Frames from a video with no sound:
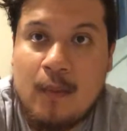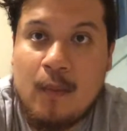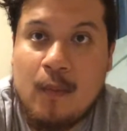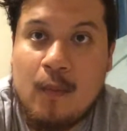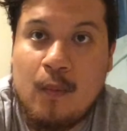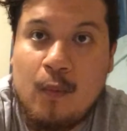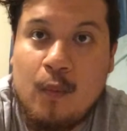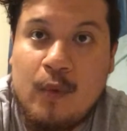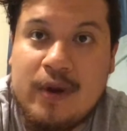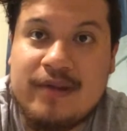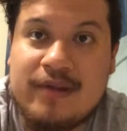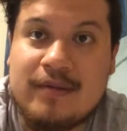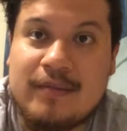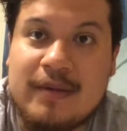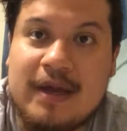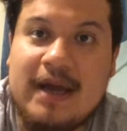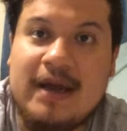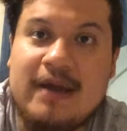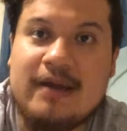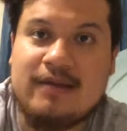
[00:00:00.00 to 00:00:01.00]
What is up,
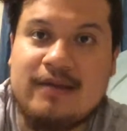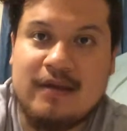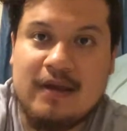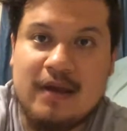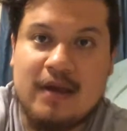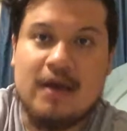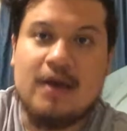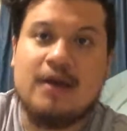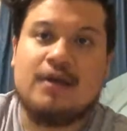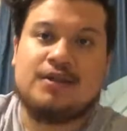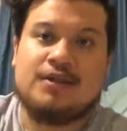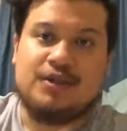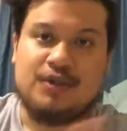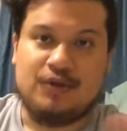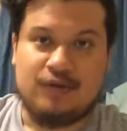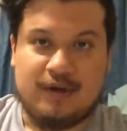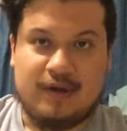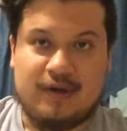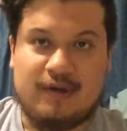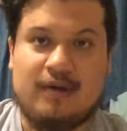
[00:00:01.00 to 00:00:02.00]
guys?
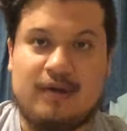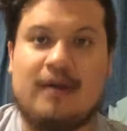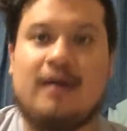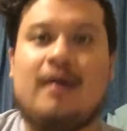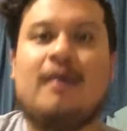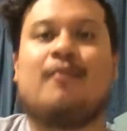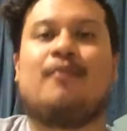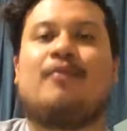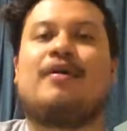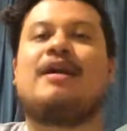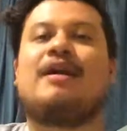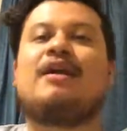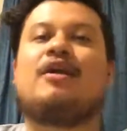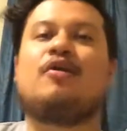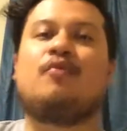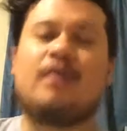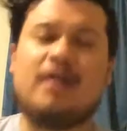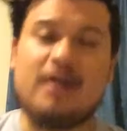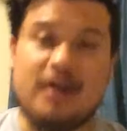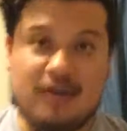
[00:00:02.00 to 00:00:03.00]
Chew here. I'm bringing
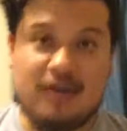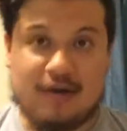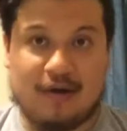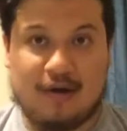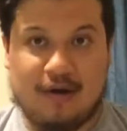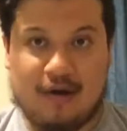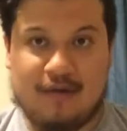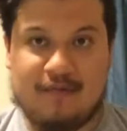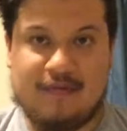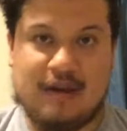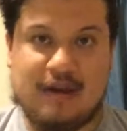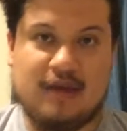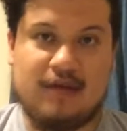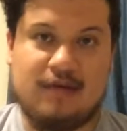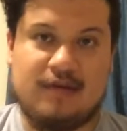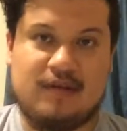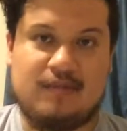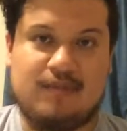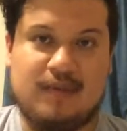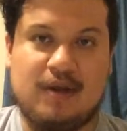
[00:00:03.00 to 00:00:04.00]
you another haul video.
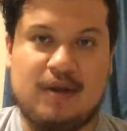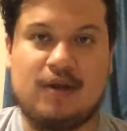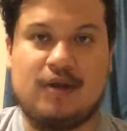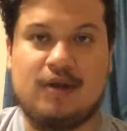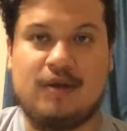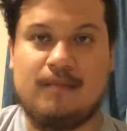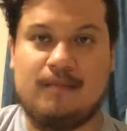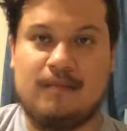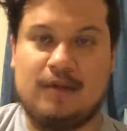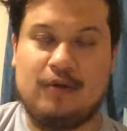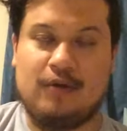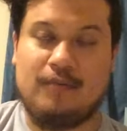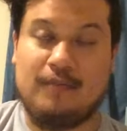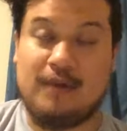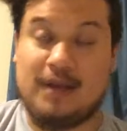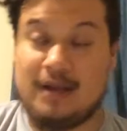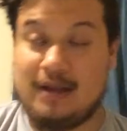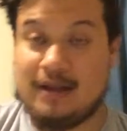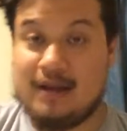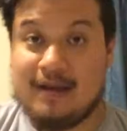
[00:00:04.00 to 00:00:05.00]
It's been a good little
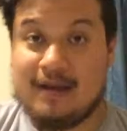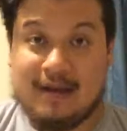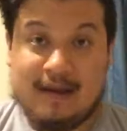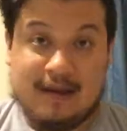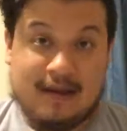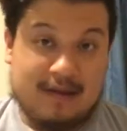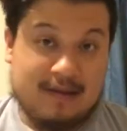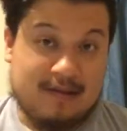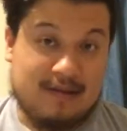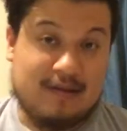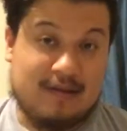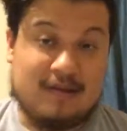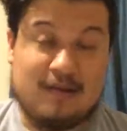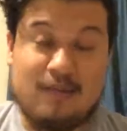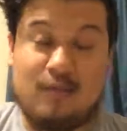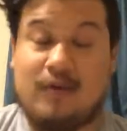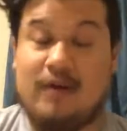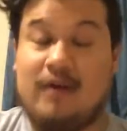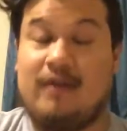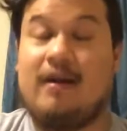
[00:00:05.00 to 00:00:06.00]
minute since
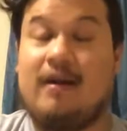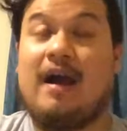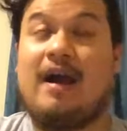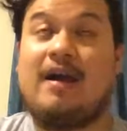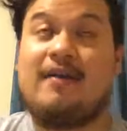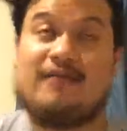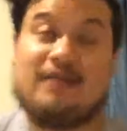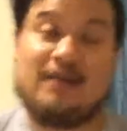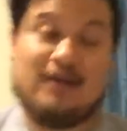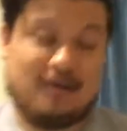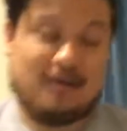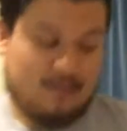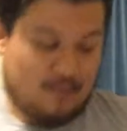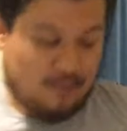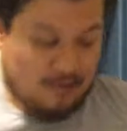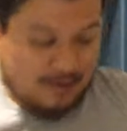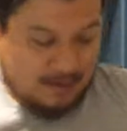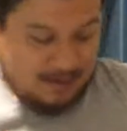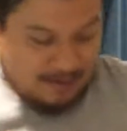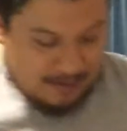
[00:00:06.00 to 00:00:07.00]
I've done
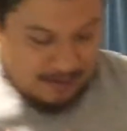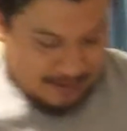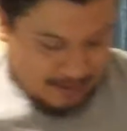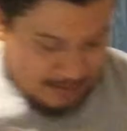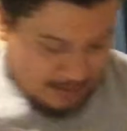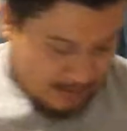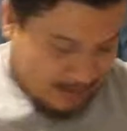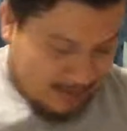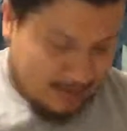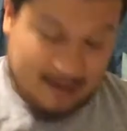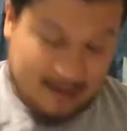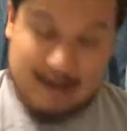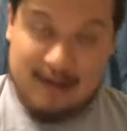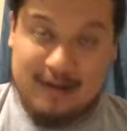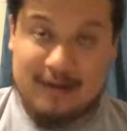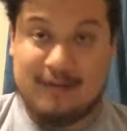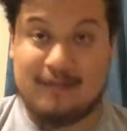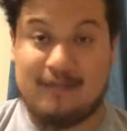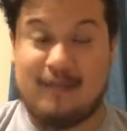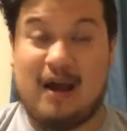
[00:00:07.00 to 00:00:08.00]
one.
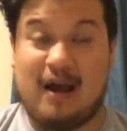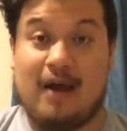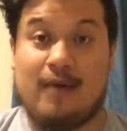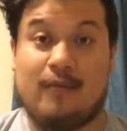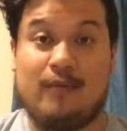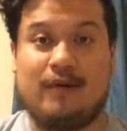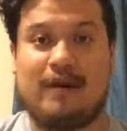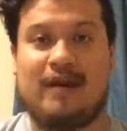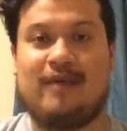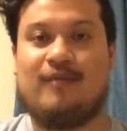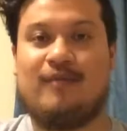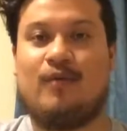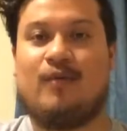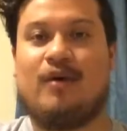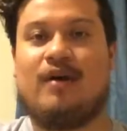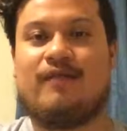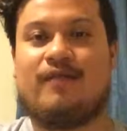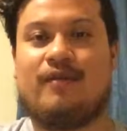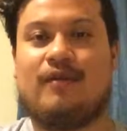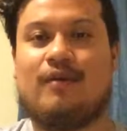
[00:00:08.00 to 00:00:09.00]
I would have my
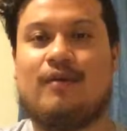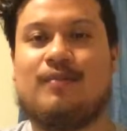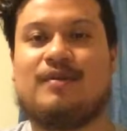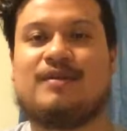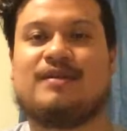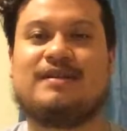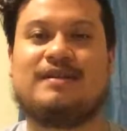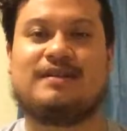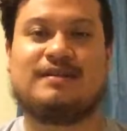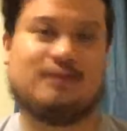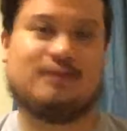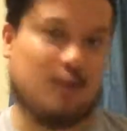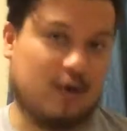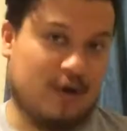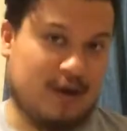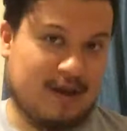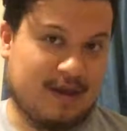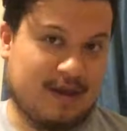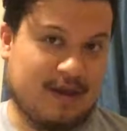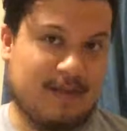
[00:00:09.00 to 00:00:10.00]
wife here, but she's
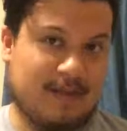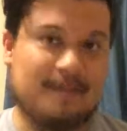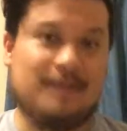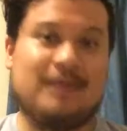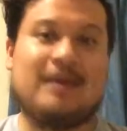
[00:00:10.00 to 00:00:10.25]
working,